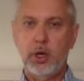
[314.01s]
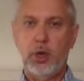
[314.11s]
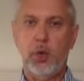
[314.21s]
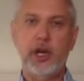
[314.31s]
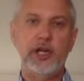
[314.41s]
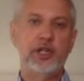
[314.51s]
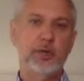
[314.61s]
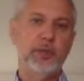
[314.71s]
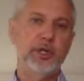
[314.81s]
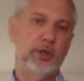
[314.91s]
what I
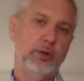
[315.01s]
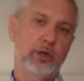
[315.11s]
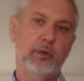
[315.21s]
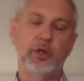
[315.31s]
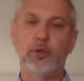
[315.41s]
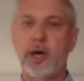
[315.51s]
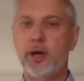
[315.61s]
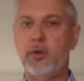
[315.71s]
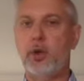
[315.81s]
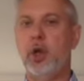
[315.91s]
should be doing, what's right
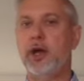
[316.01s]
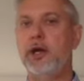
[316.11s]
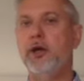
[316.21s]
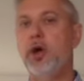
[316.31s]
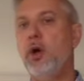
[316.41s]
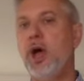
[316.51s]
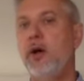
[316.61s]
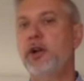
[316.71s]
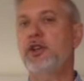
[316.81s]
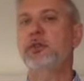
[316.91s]
or wrong, I know how
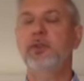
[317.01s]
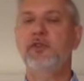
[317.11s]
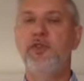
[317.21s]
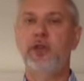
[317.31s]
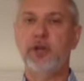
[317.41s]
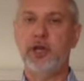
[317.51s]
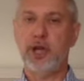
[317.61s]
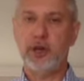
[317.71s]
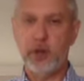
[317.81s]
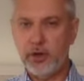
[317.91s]
I should be feeling,
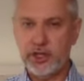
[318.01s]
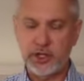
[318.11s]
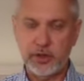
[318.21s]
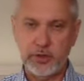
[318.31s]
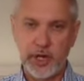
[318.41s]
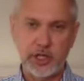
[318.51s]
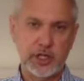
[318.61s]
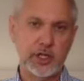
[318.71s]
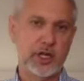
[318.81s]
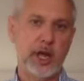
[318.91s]
I know the situation
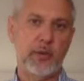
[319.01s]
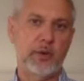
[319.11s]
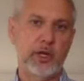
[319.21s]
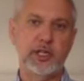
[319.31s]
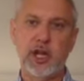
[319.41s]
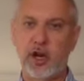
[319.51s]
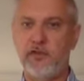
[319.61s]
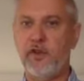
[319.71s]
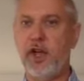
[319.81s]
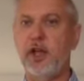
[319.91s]
is not really
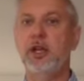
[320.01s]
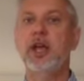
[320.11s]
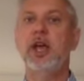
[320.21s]
terrifying,